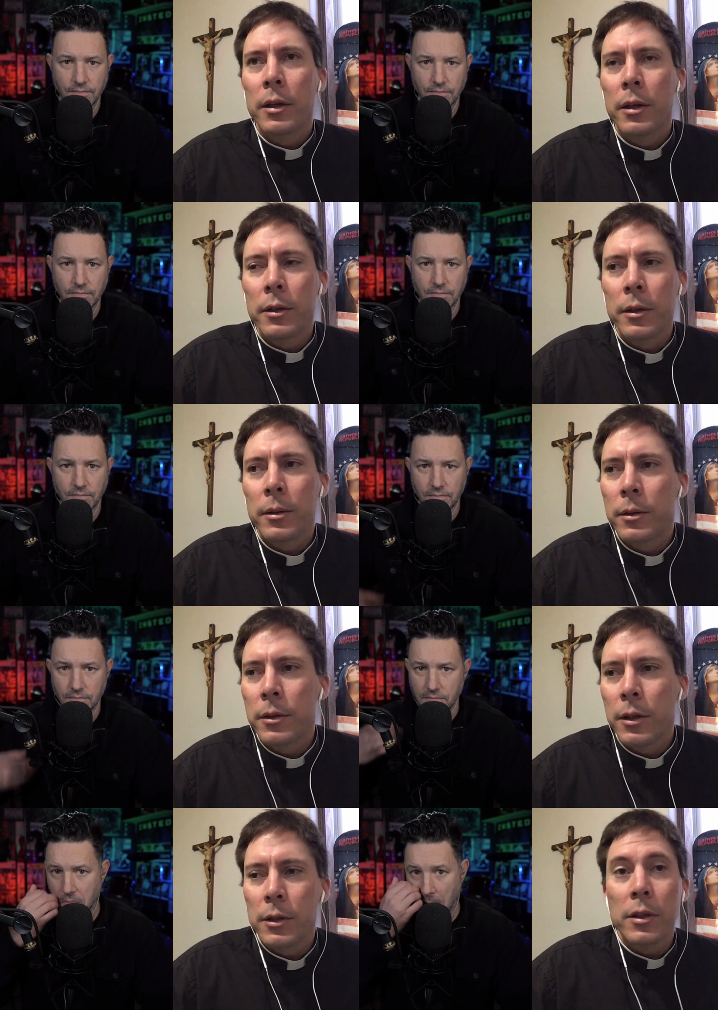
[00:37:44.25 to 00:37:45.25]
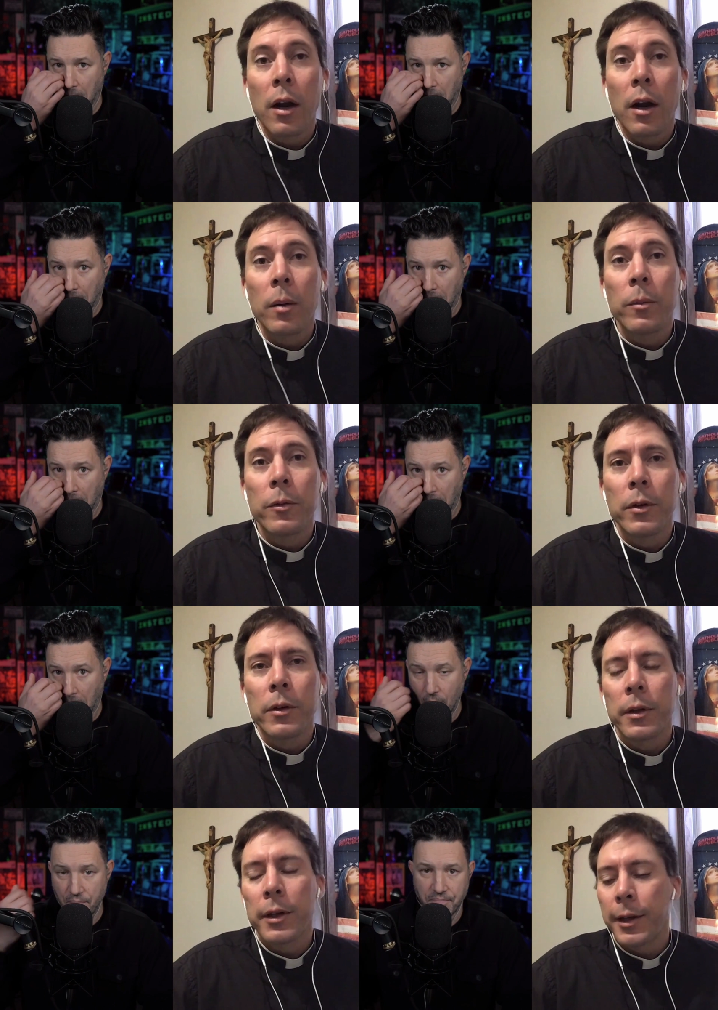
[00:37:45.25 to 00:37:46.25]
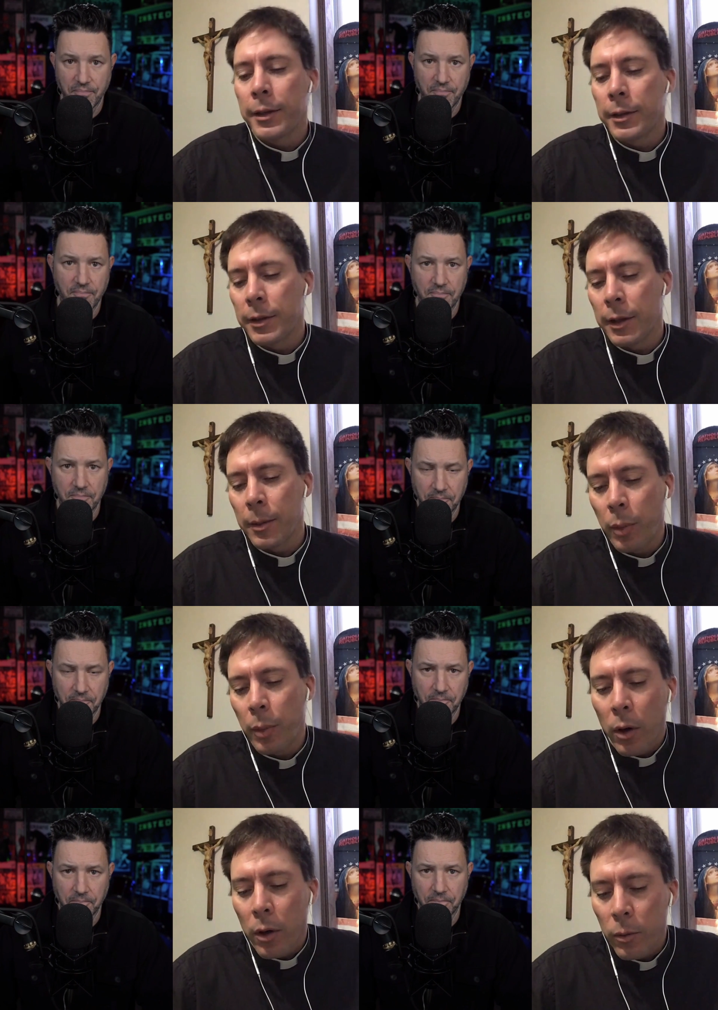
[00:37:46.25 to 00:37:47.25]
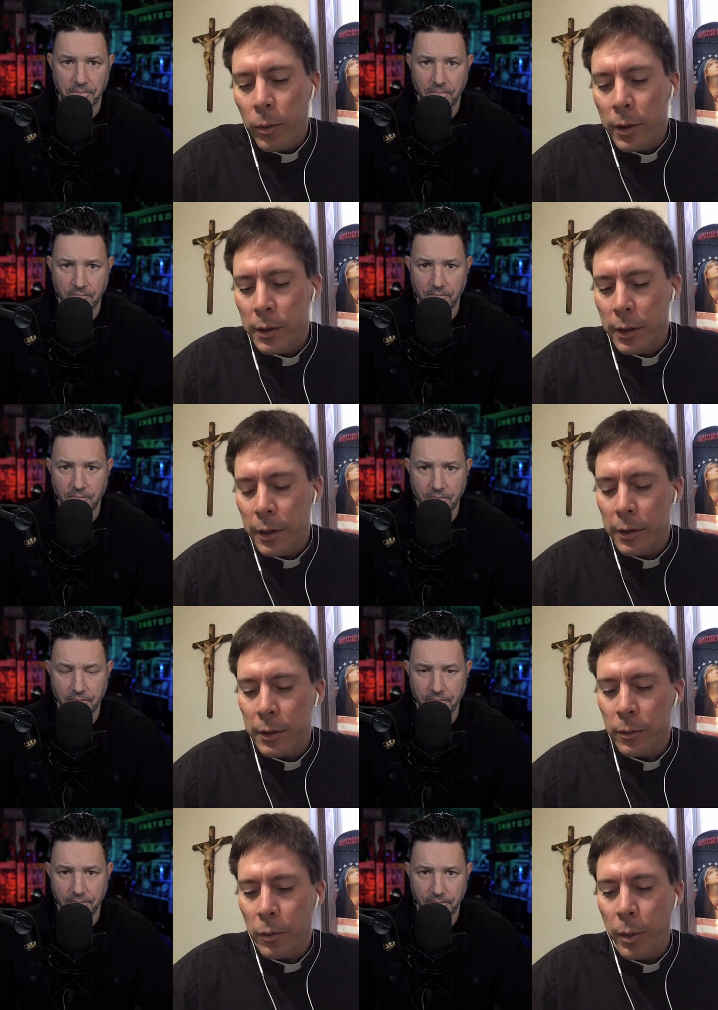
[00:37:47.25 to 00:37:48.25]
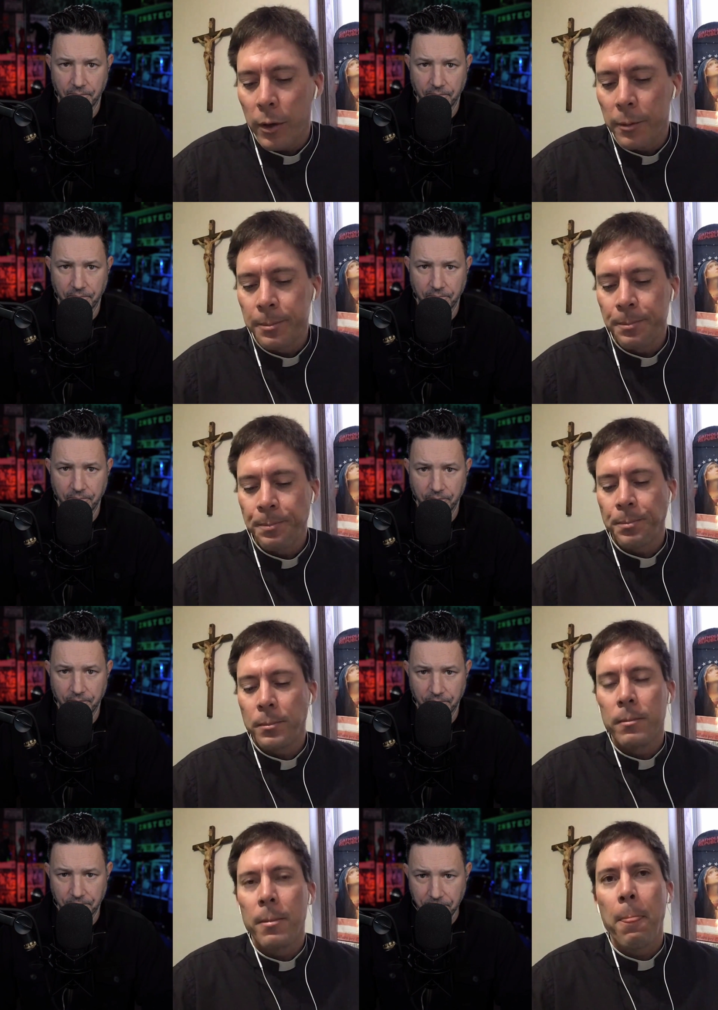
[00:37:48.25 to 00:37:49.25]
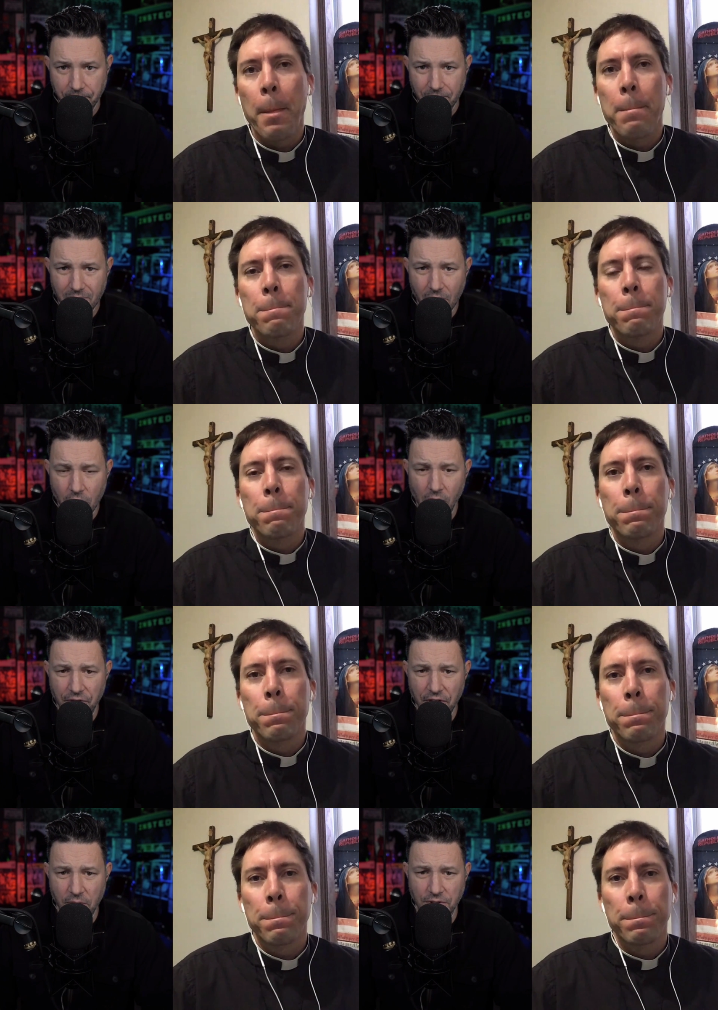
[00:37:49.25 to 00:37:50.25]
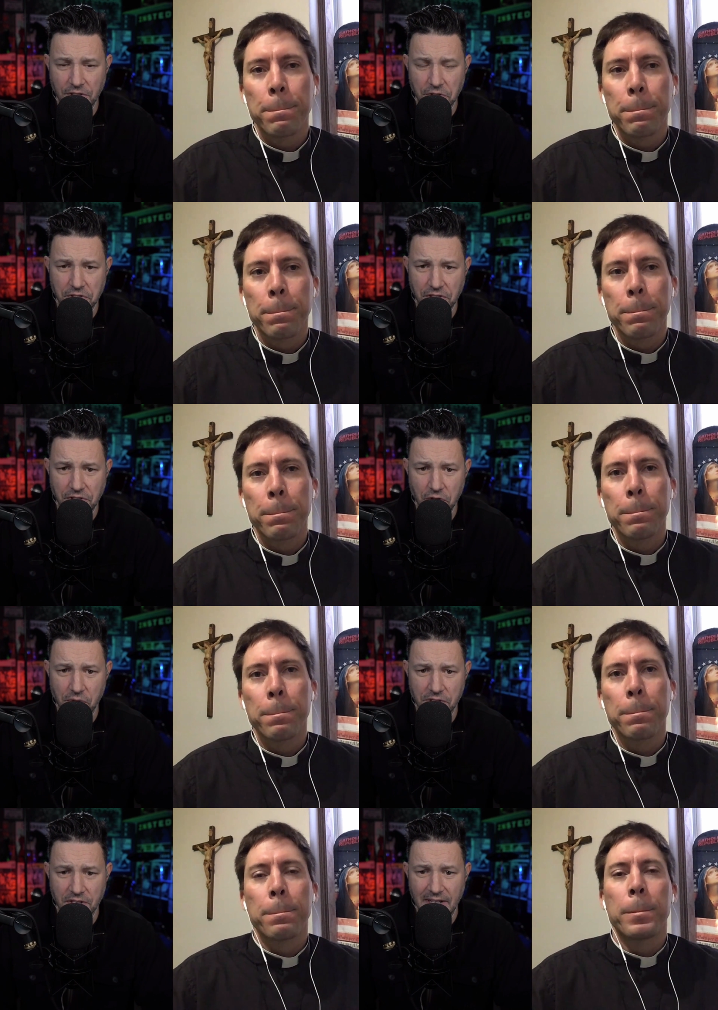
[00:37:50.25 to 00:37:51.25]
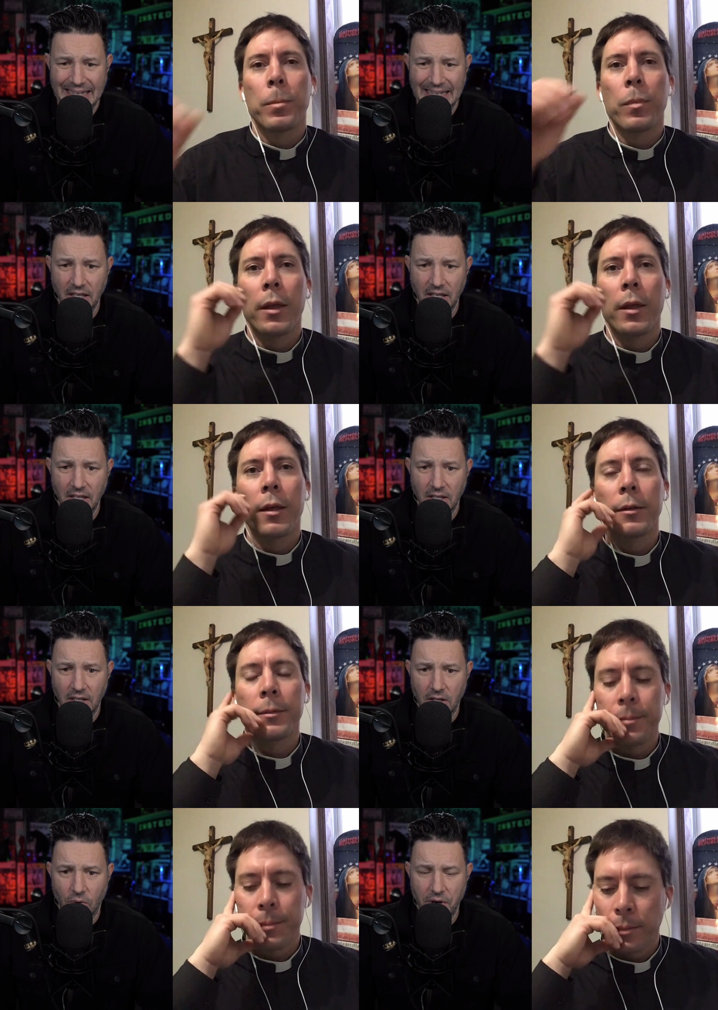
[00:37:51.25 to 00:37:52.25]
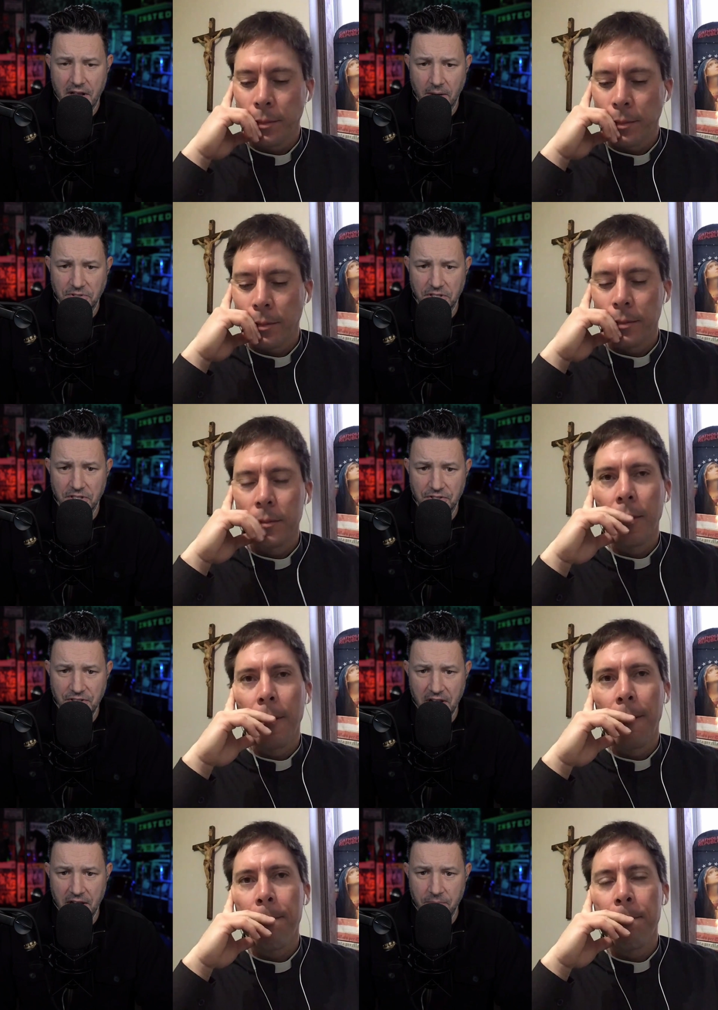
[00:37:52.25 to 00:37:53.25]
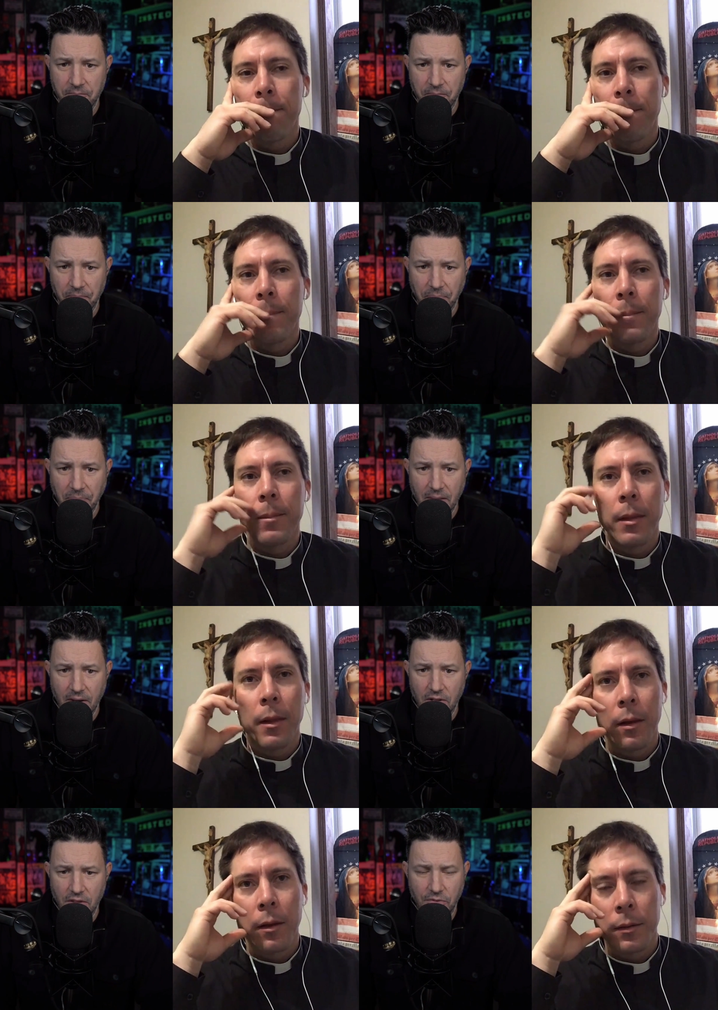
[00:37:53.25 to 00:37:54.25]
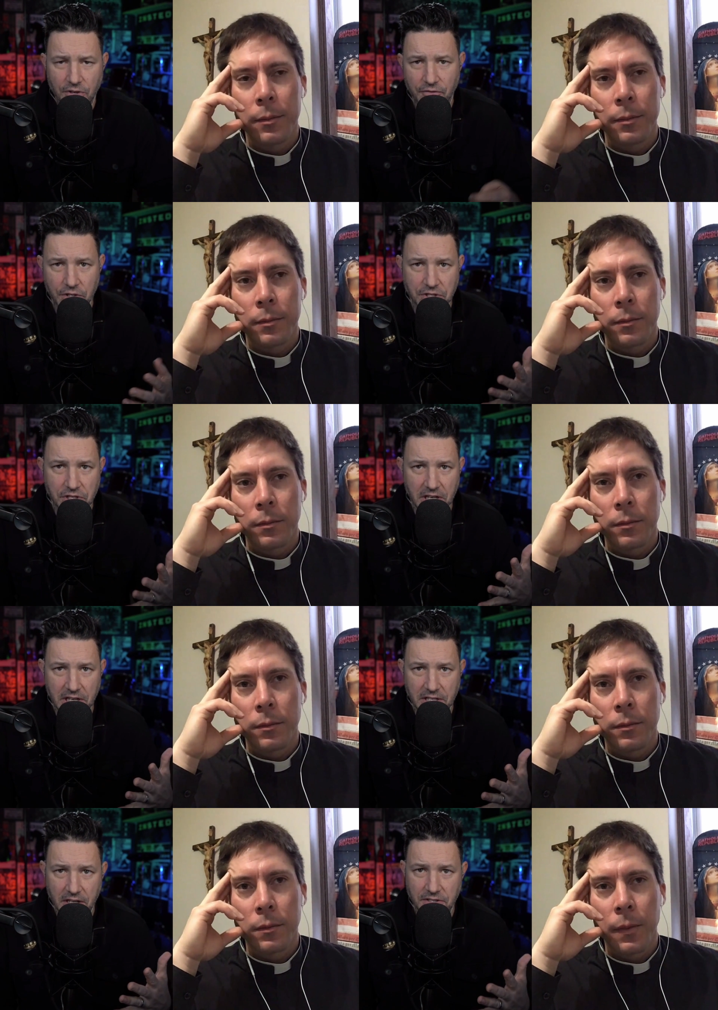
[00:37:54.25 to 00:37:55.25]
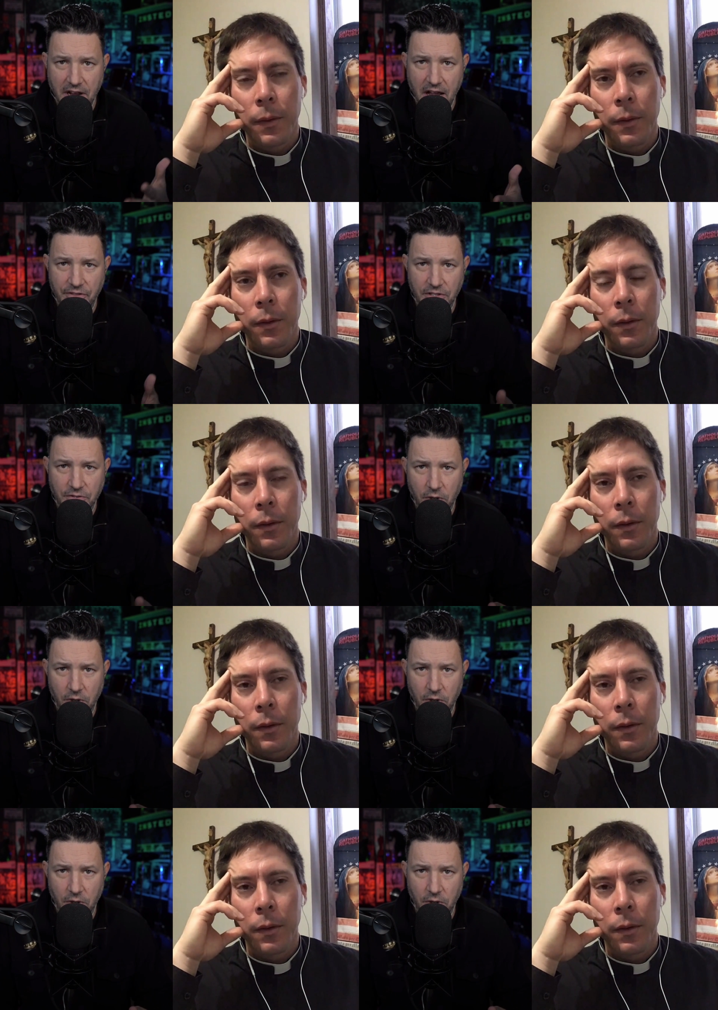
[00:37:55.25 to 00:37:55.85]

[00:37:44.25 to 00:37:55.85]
Speaker 1: is is, is harmful and uh, Paul we see this with Paul well I
Speaker 2: think what's interesting too is when he comes to the city the first thing he does in Athens while